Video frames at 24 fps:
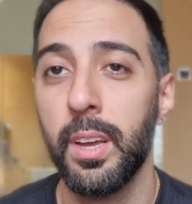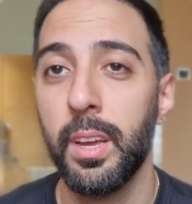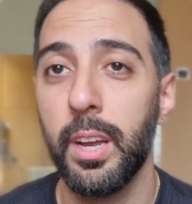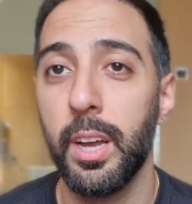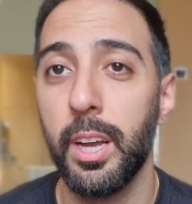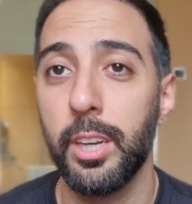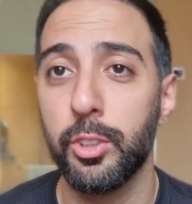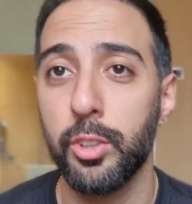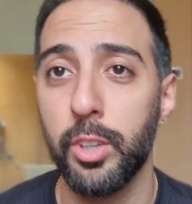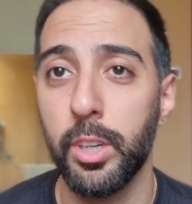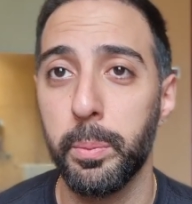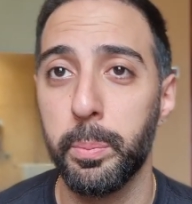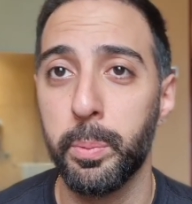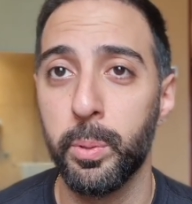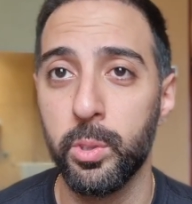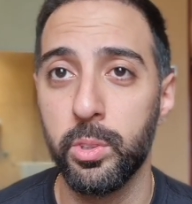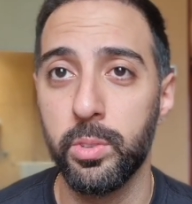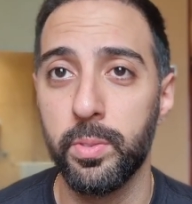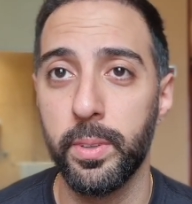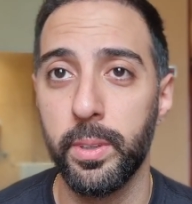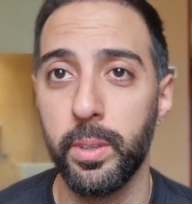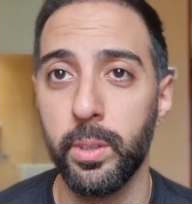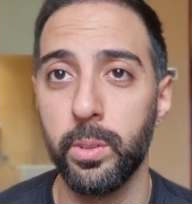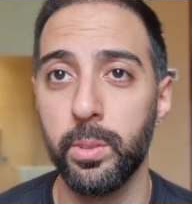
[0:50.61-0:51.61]
I try to post
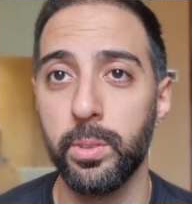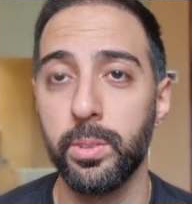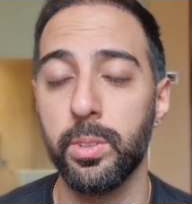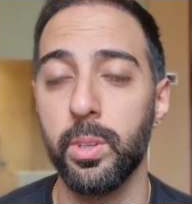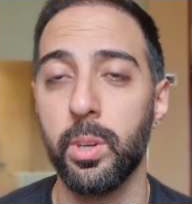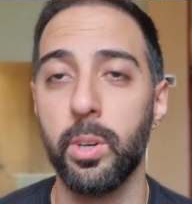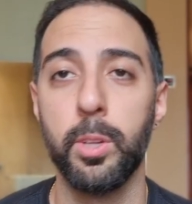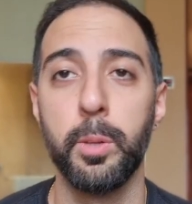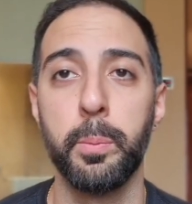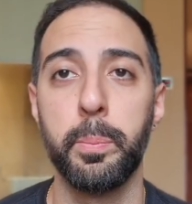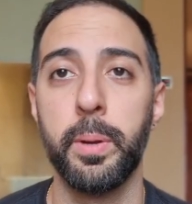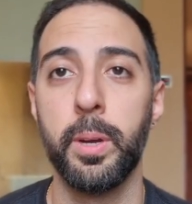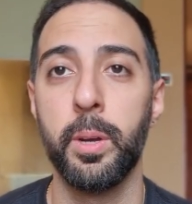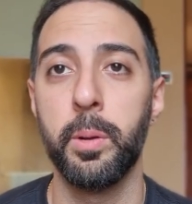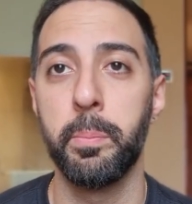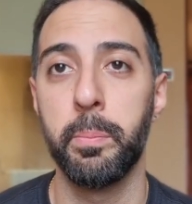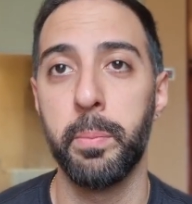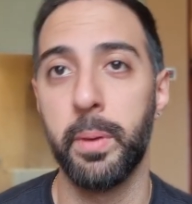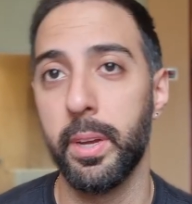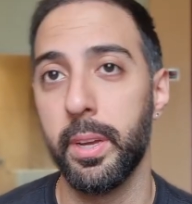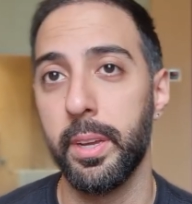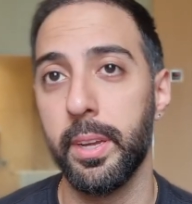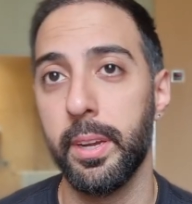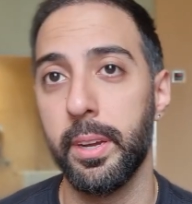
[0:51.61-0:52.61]
videos all about
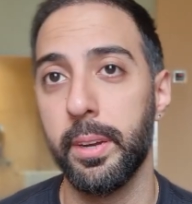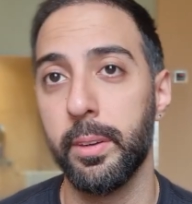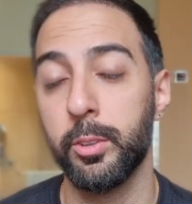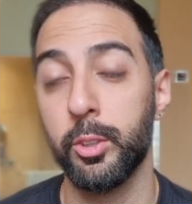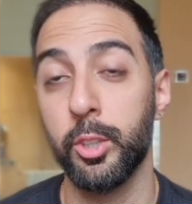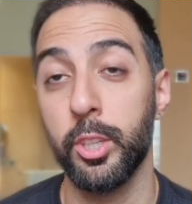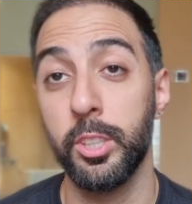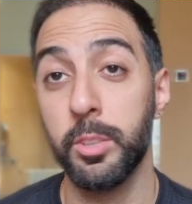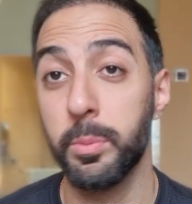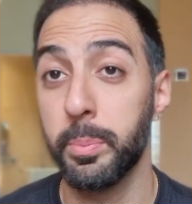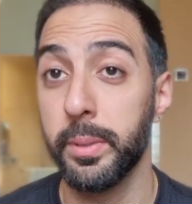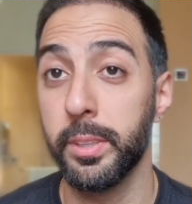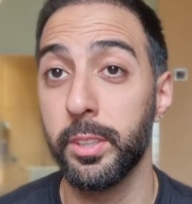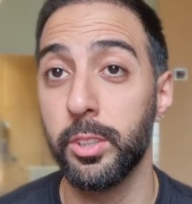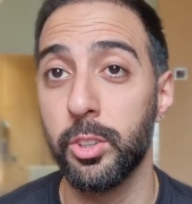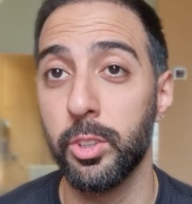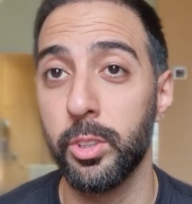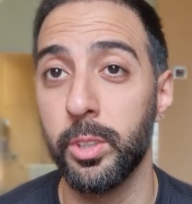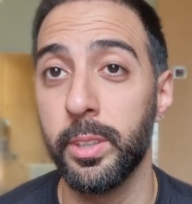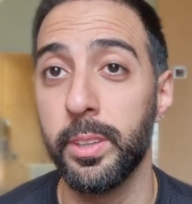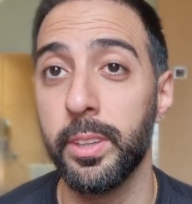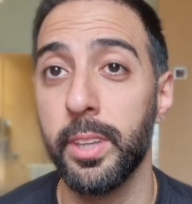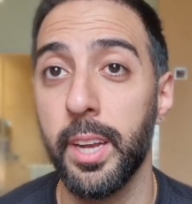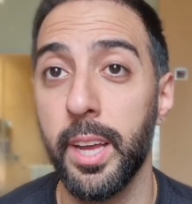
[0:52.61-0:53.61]
my hair transplant
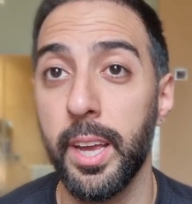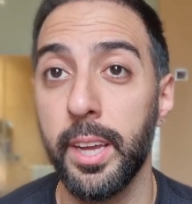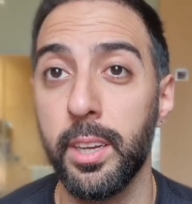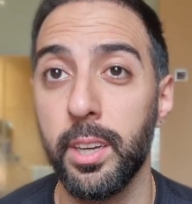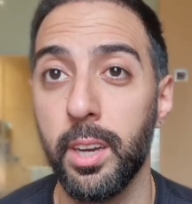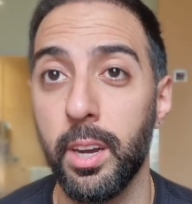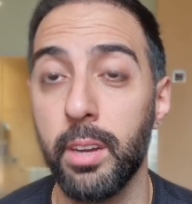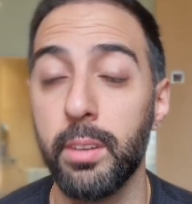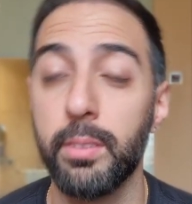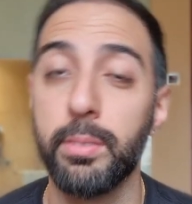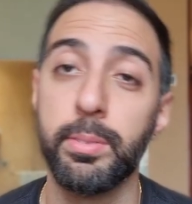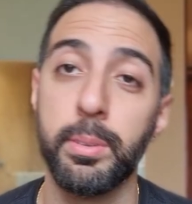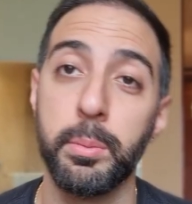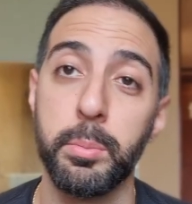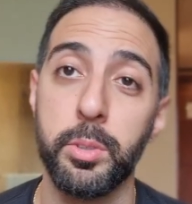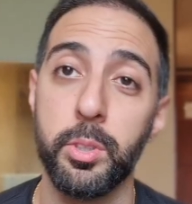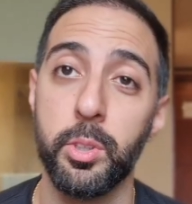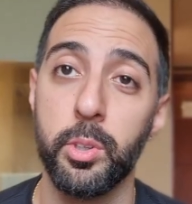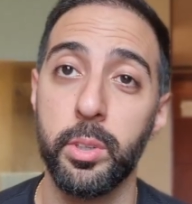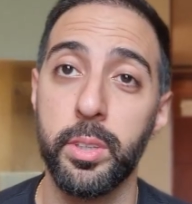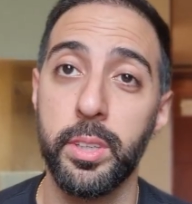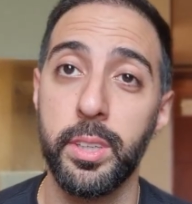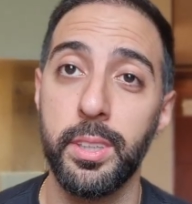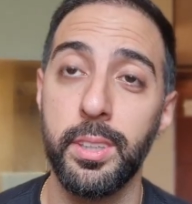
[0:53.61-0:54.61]
journey that I got from
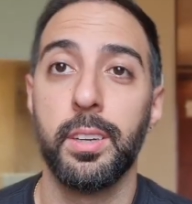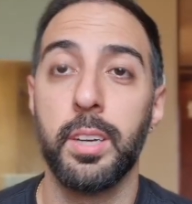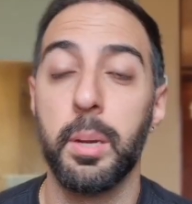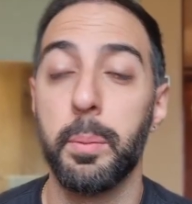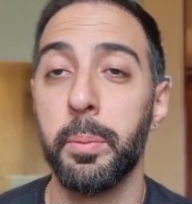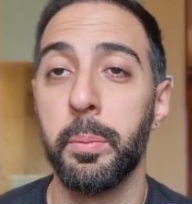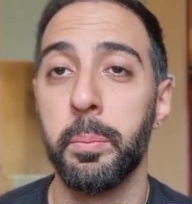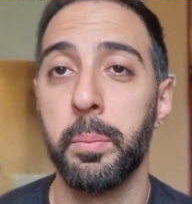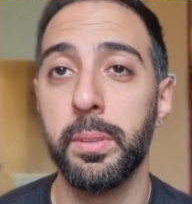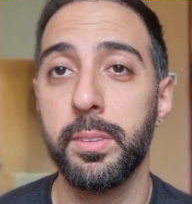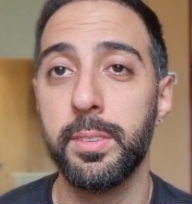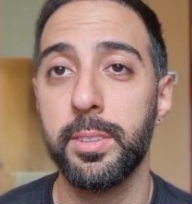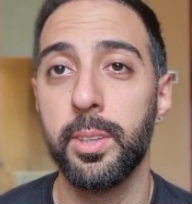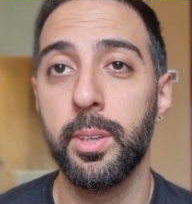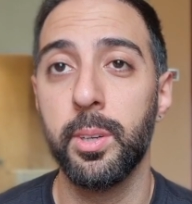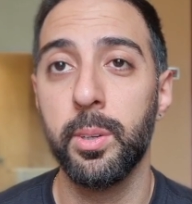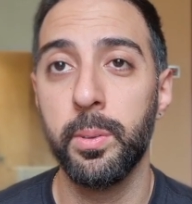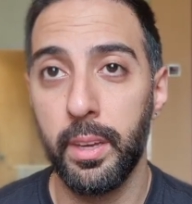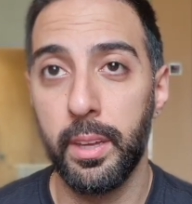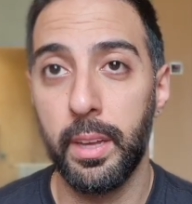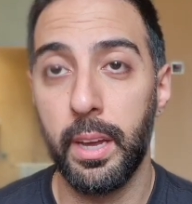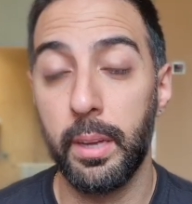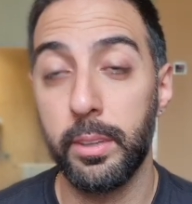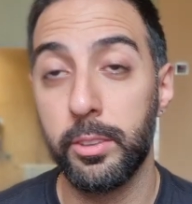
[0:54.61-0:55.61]
Turkey a couple of months
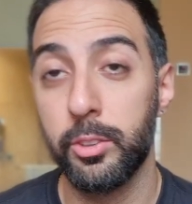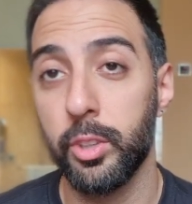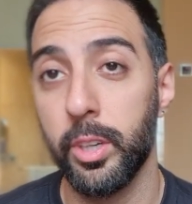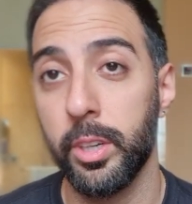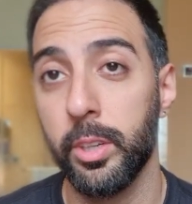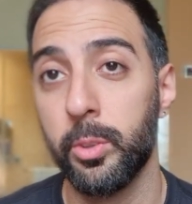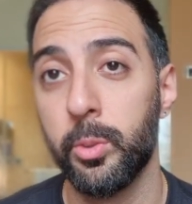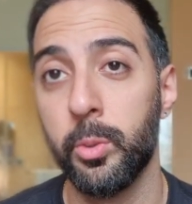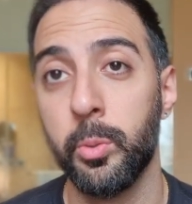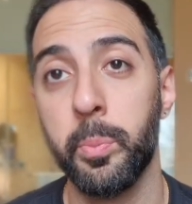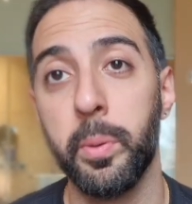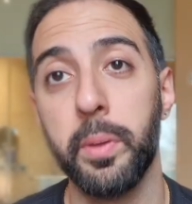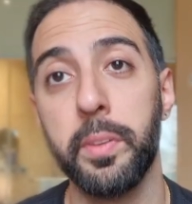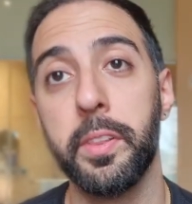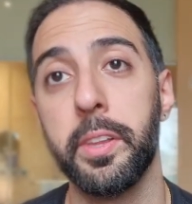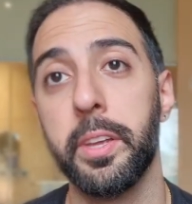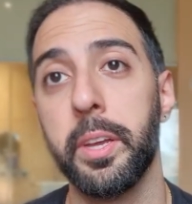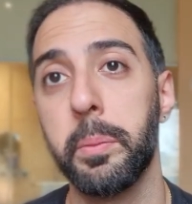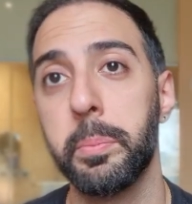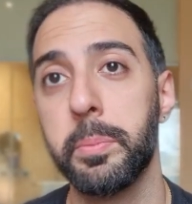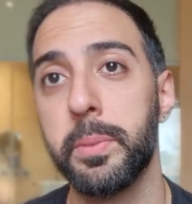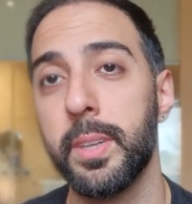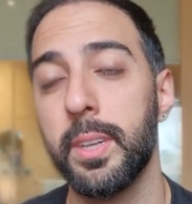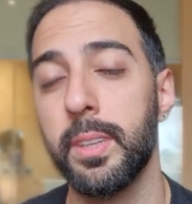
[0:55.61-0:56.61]
ago. I try to do monthly
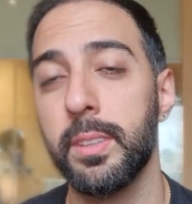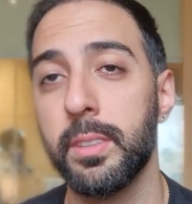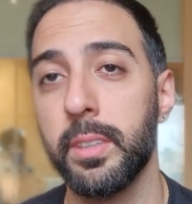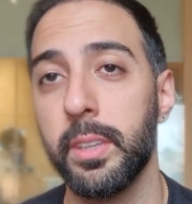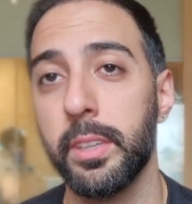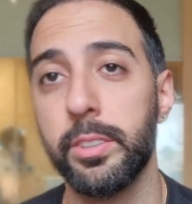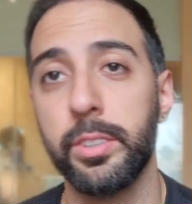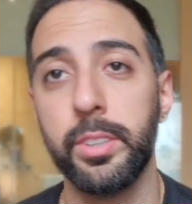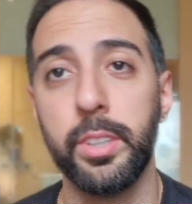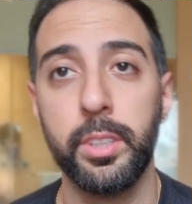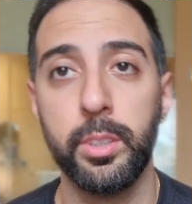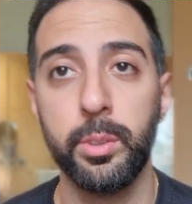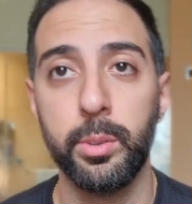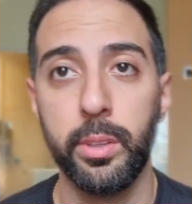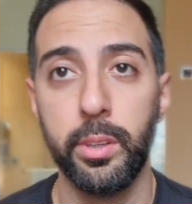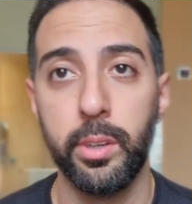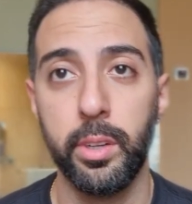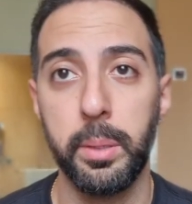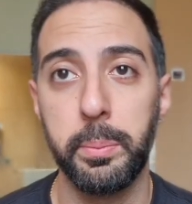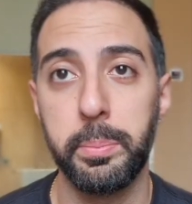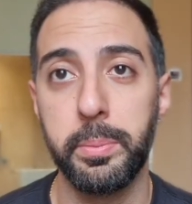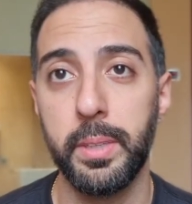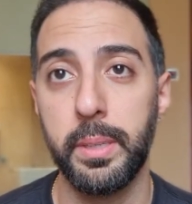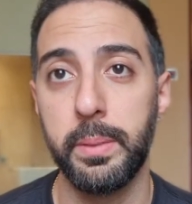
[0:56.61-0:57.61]
updates, and I try to do
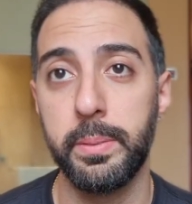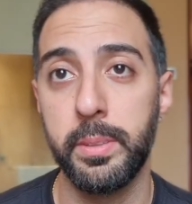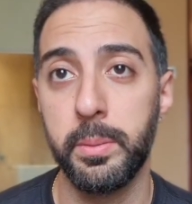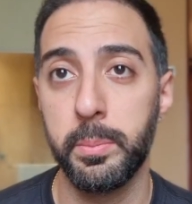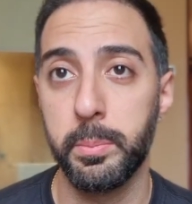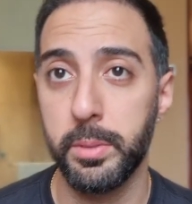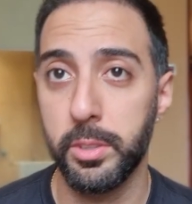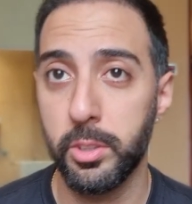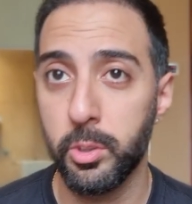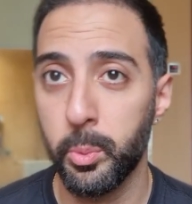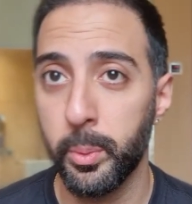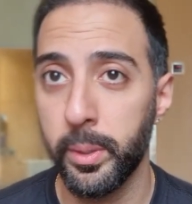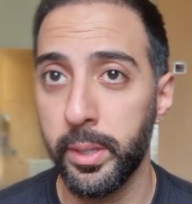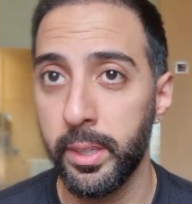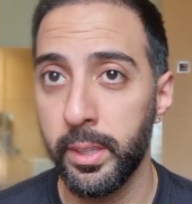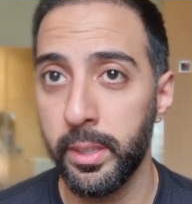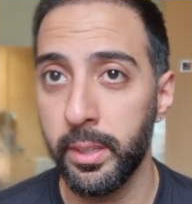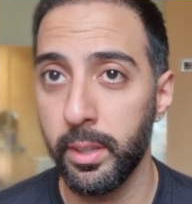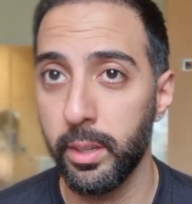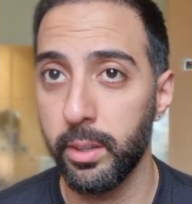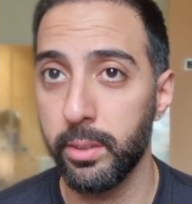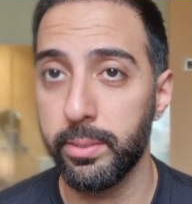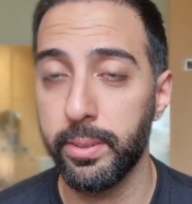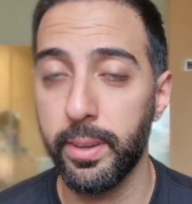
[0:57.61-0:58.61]
little updates in between
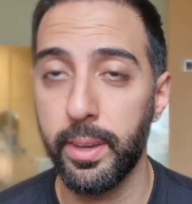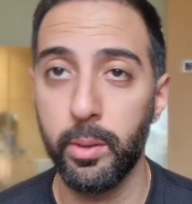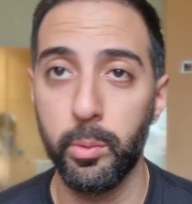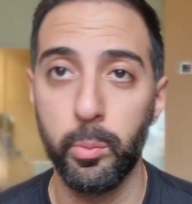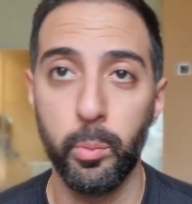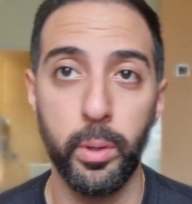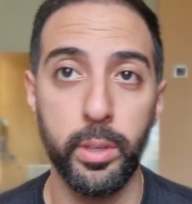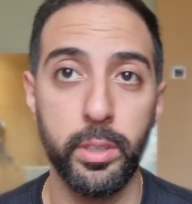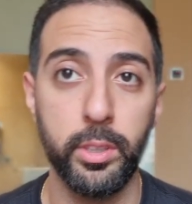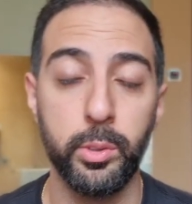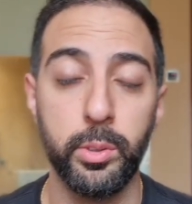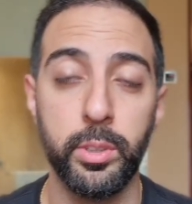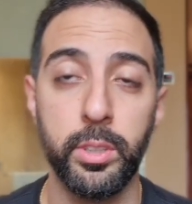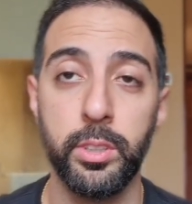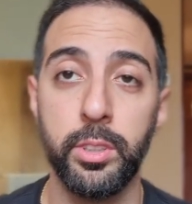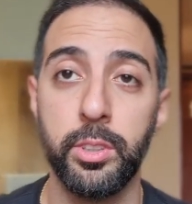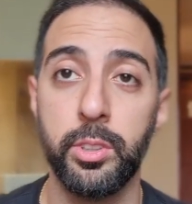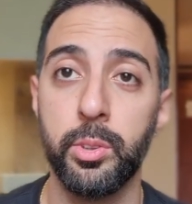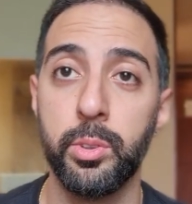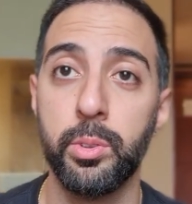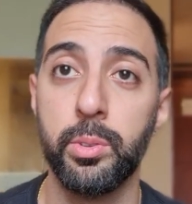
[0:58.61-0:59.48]
of what you can do